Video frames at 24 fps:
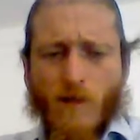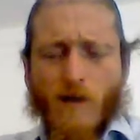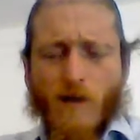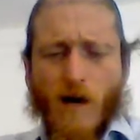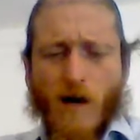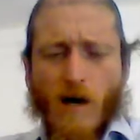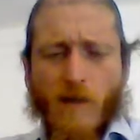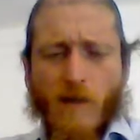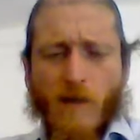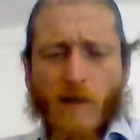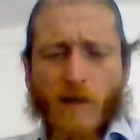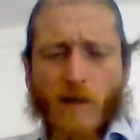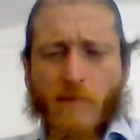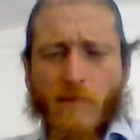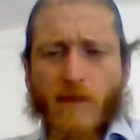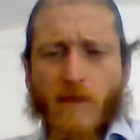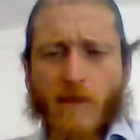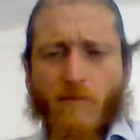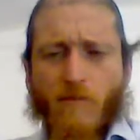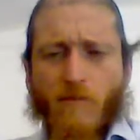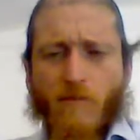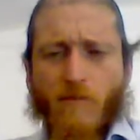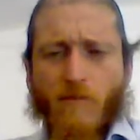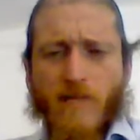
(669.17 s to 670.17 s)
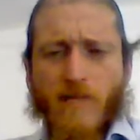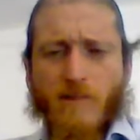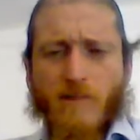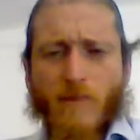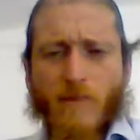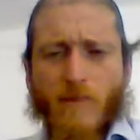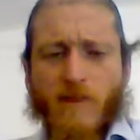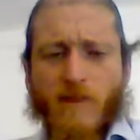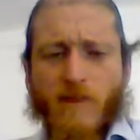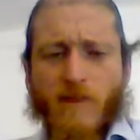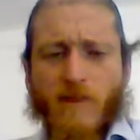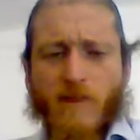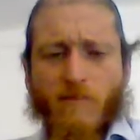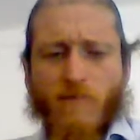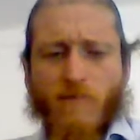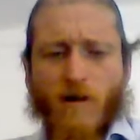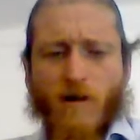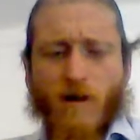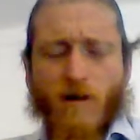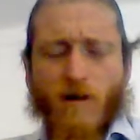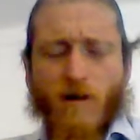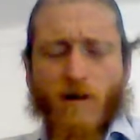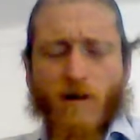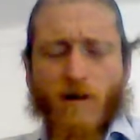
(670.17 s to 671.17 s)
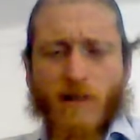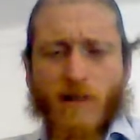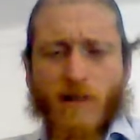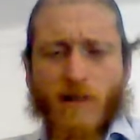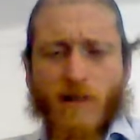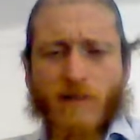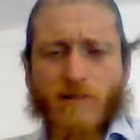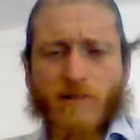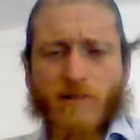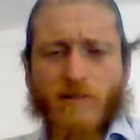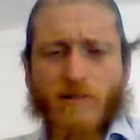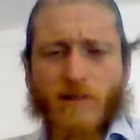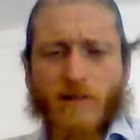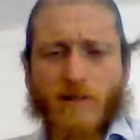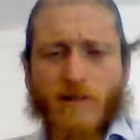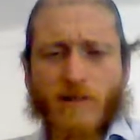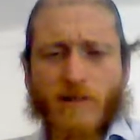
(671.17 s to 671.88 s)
I think maybe the greatest method of all is